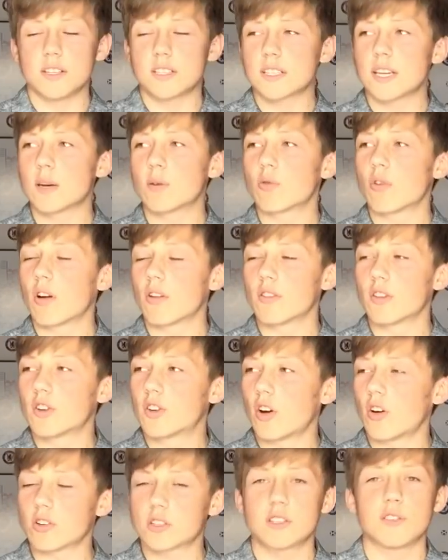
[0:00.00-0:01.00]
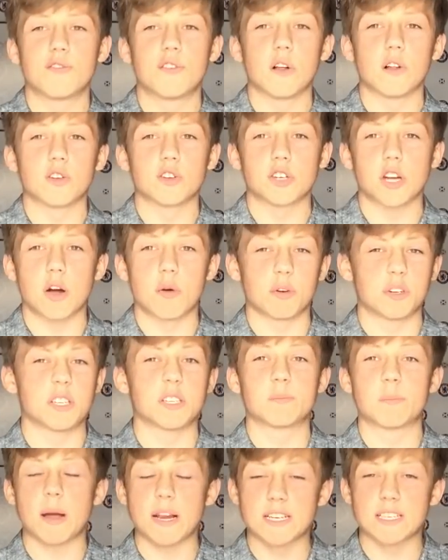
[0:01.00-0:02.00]
This kid were on the Dr. Phil show, which
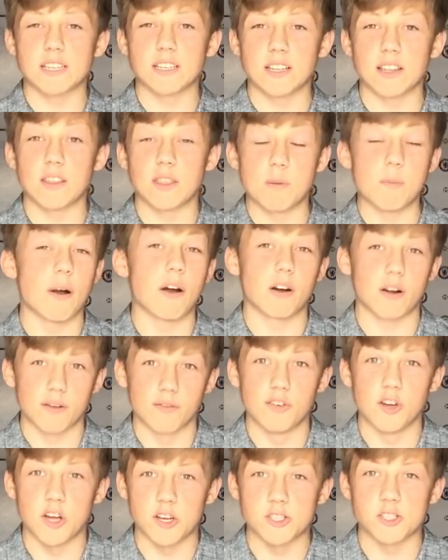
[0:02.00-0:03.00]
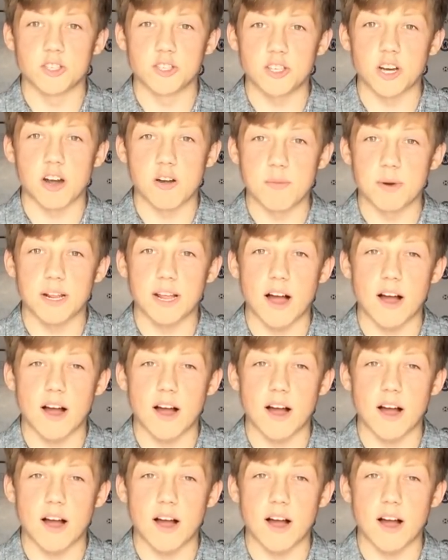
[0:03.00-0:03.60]
is basically the American version of Jeremy